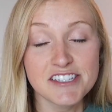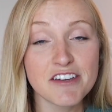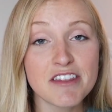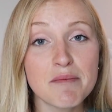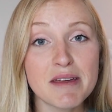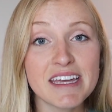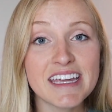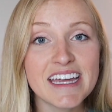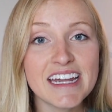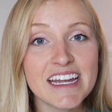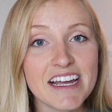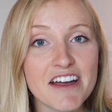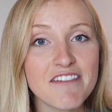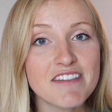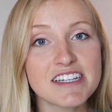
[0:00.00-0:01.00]
So in the
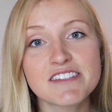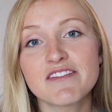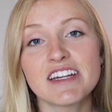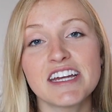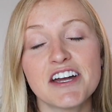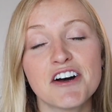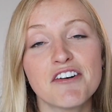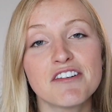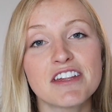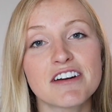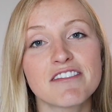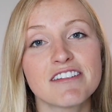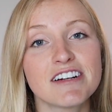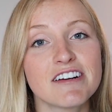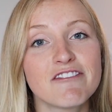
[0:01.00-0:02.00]
beginning of this video, there
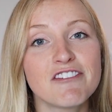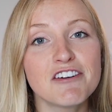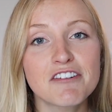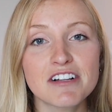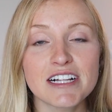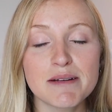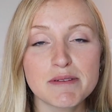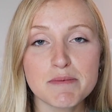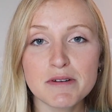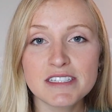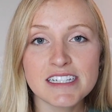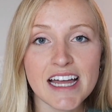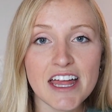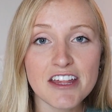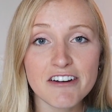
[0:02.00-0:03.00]
were a few clips put
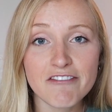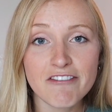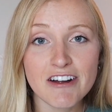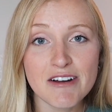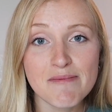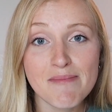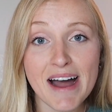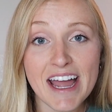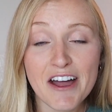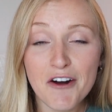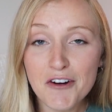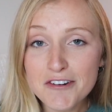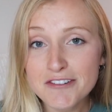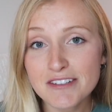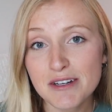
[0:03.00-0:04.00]
together from my
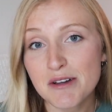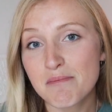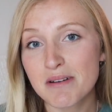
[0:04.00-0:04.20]
own